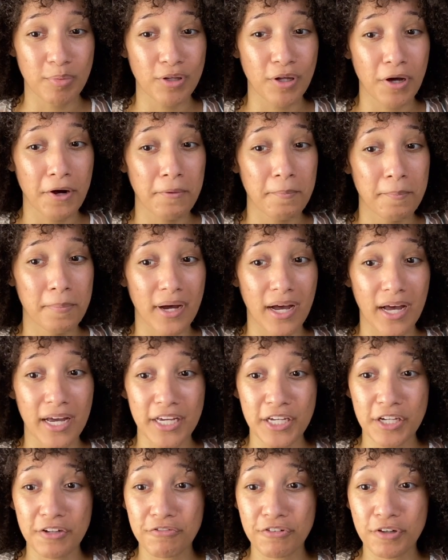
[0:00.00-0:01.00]
aren't
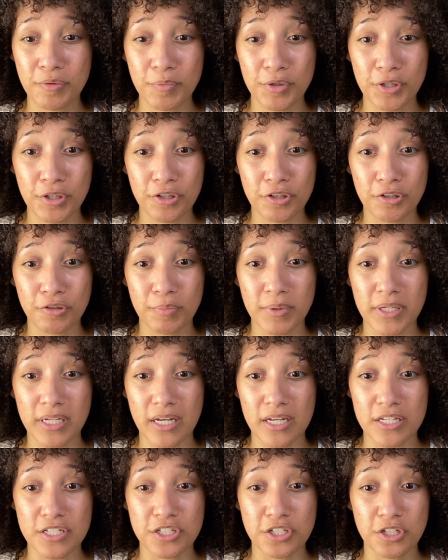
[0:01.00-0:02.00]
buying from you
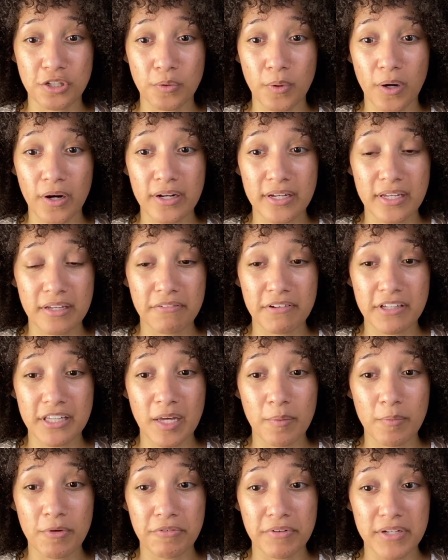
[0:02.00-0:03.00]
because you aren't giving
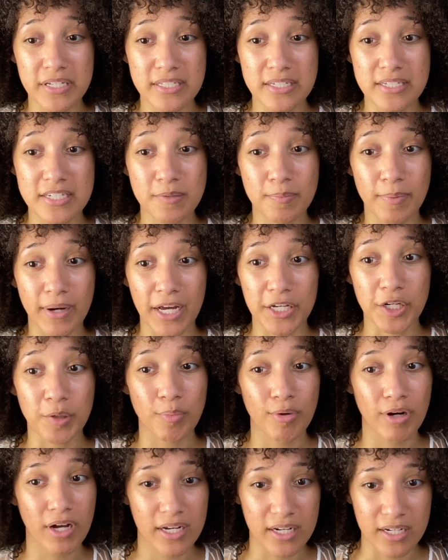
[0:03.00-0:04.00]
them a reason to buy your
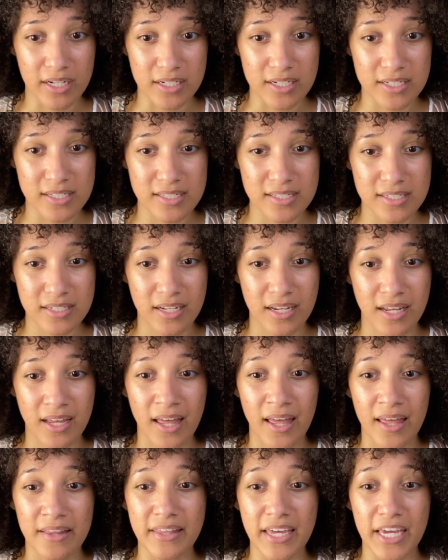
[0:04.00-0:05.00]
products.
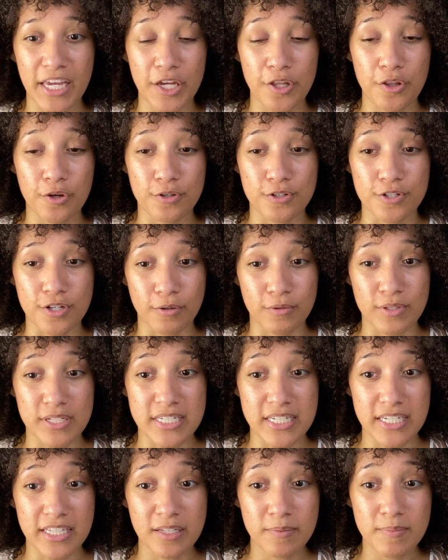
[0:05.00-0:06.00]
They either don't
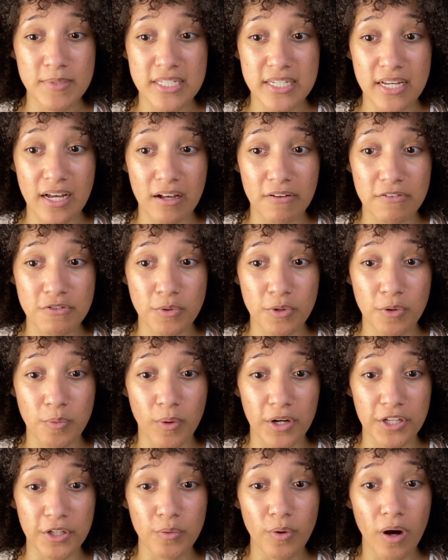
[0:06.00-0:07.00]
see themselves with
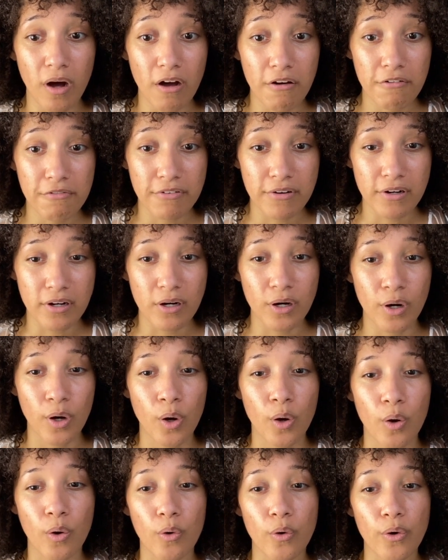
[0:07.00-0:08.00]
what you offer
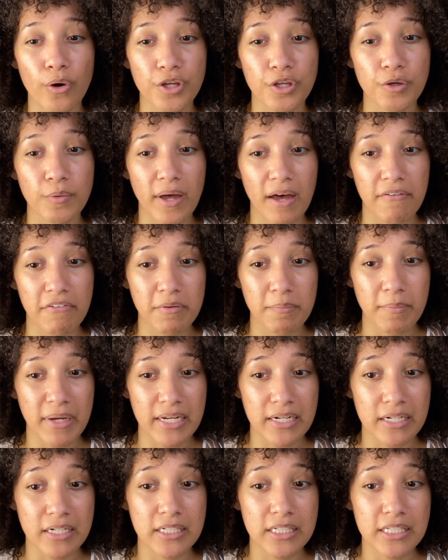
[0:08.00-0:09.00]
or you haven't made
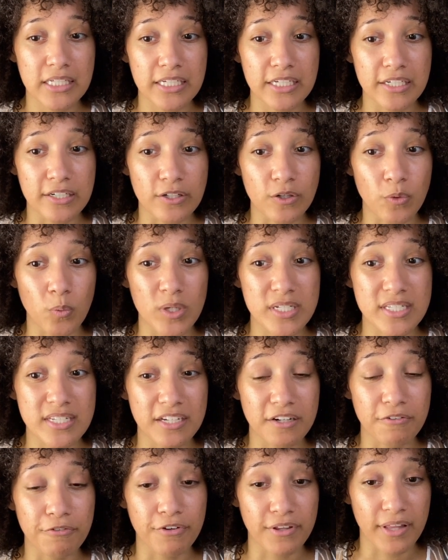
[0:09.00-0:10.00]
it clear what's in
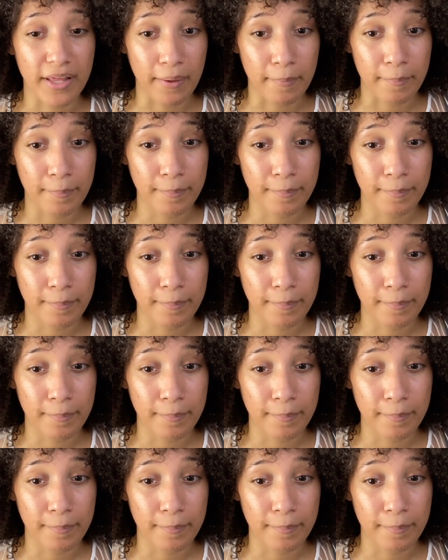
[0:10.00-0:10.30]
it for them.